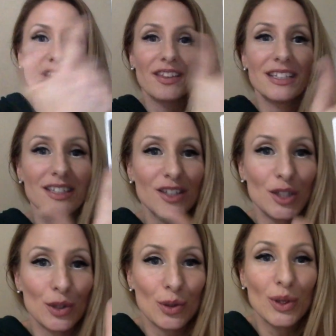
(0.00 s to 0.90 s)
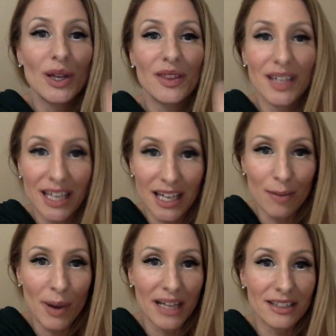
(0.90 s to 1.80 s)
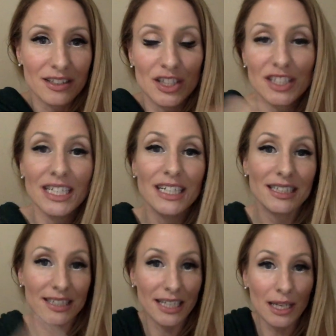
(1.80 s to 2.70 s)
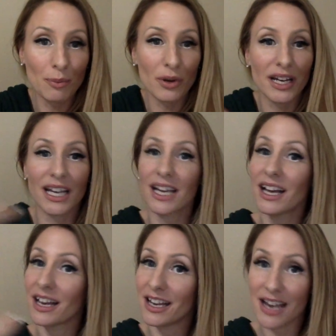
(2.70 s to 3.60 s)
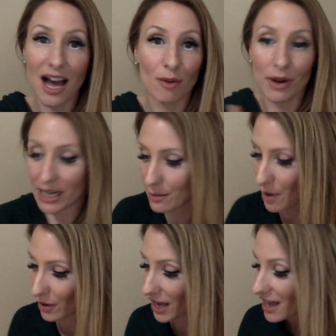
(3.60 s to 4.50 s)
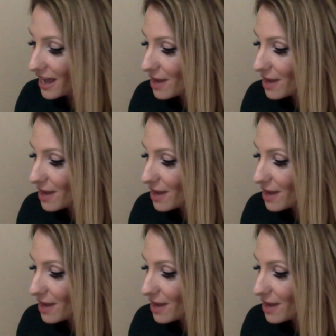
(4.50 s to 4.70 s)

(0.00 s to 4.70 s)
This is you, the King of Pentacles, sitting pretty, not worried about it.